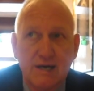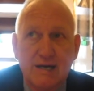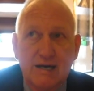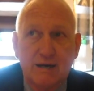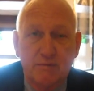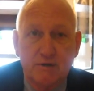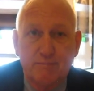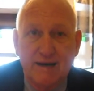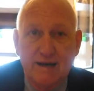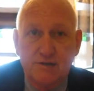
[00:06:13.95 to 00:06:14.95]
I mean
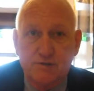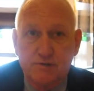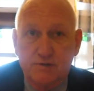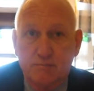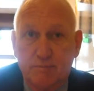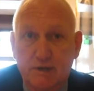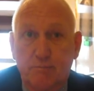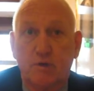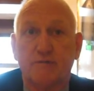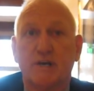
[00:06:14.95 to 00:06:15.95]
pastors and
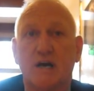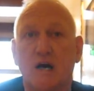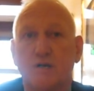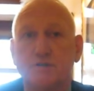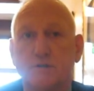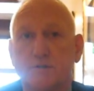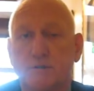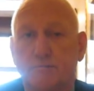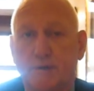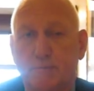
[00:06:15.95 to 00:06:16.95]
people of conscience
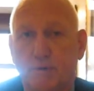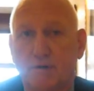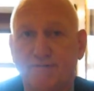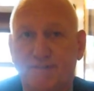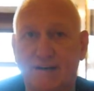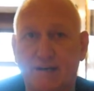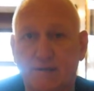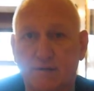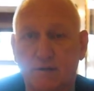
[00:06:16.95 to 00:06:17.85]
and people of faith